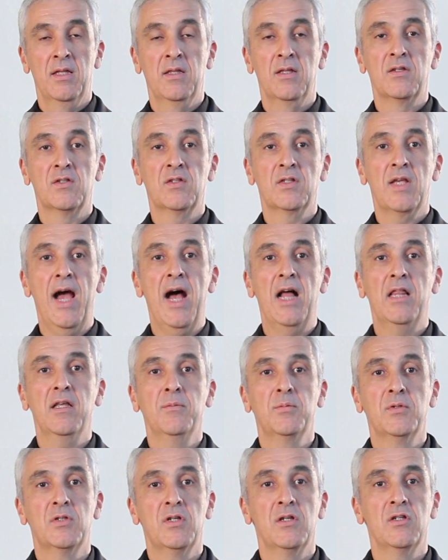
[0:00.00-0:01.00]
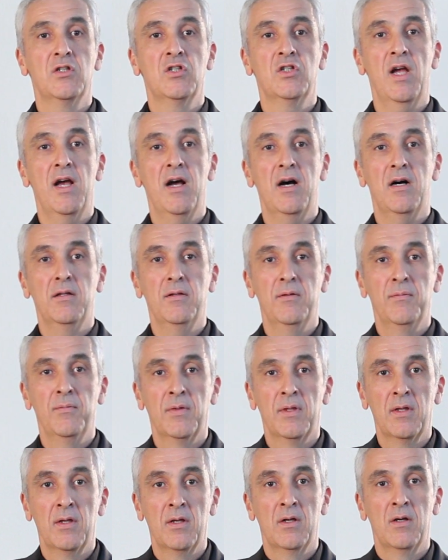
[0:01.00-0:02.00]
The scallops shell
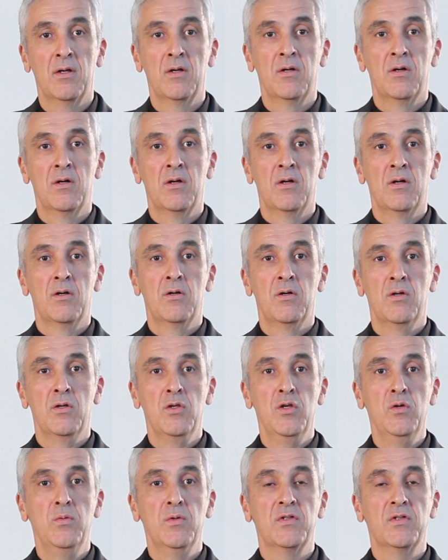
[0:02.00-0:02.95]
you